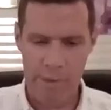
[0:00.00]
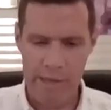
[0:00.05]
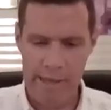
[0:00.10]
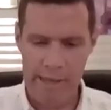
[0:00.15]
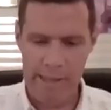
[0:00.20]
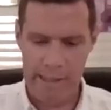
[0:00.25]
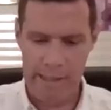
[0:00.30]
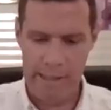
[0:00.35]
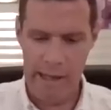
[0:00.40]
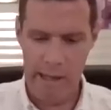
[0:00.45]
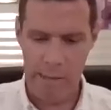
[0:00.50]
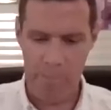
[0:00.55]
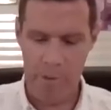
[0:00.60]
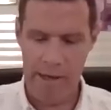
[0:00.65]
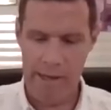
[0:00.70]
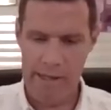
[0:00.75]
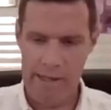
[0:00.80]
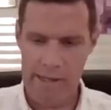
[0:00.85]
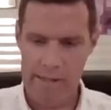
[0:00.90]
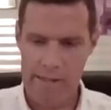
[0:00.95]
But it's being
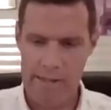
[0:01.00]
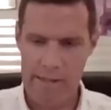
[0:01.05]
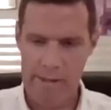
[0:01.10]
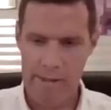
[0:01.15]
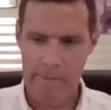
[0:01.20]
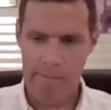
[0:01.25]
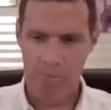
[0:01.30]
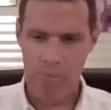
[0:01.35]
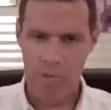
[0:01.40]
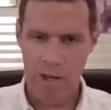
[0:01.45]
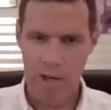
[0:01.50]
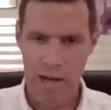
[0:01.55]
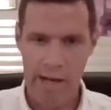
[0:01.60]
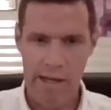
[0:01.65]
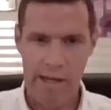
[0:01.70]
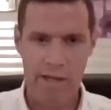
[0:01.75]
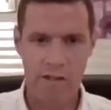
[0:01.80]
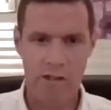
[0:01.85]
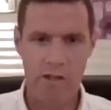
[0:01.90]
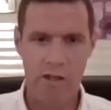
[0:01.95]
in that place
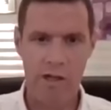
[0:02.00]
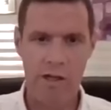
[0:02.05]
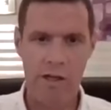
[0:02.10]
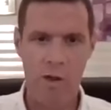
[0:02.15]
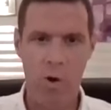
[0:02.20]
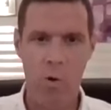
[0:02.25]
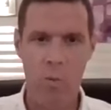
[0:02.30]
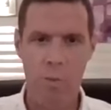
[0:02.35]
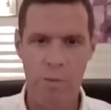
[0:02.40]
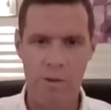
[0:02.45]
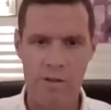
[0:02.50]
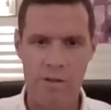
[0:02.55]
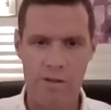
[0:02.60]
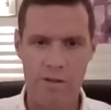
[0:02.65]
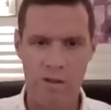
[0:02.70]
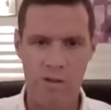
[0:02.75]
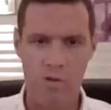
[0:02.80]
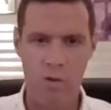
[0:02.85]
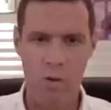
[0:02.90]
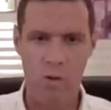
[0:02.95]
that actually
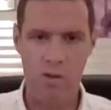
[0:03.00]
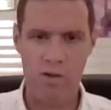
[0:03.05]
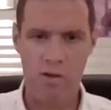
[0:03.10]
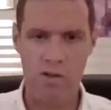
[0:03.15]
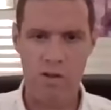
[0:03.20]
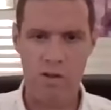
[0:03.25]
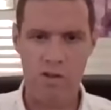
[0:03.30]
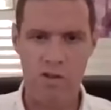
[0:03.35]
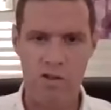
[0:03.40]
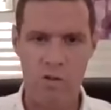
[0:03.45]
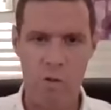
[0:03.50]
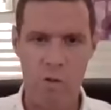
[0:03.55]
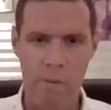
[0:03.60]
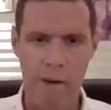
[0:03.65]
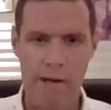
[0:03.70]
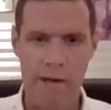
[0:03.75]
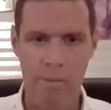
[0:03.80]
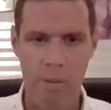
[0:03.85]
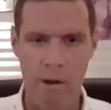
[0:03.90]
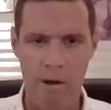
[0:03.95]
opens the doors to
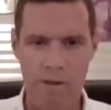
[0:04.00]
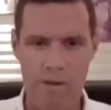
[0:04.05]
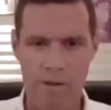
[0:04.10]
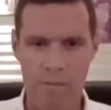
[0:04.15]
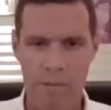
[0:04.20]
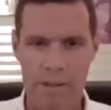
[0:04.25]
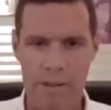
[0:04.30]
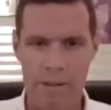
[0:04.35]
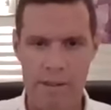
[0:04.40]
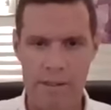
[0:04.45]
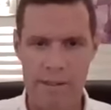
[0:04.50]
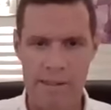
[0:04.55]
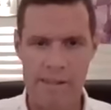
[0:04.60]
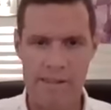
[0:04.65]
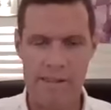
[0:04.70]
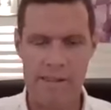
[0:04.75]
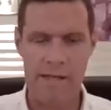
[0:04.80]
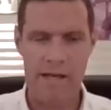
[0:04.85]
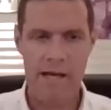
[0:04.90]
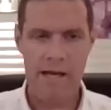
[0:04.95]
so many
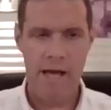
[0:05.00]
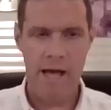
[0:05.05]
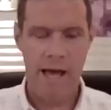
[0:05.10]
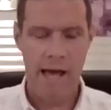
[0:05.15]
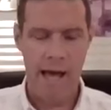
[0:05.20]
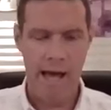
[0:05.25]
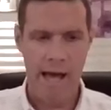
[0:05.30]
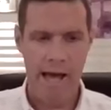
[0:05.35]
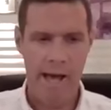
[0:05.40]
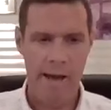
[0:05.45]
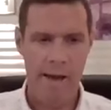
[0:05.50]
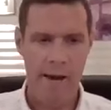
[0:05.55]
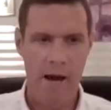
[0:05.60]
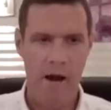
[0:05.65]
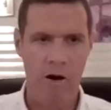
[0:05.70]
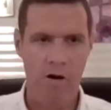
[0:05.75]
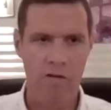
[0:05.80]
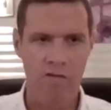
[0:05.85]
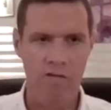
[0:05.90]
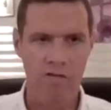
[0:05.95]
possibilities
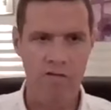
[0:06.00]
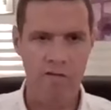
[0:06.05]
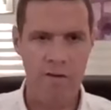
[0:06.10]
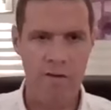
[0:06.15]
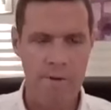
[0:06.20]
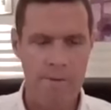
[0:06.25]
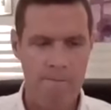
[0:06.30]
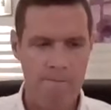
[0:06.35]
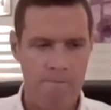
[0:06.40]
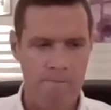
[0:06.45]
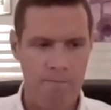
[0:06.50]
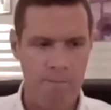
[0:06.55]
of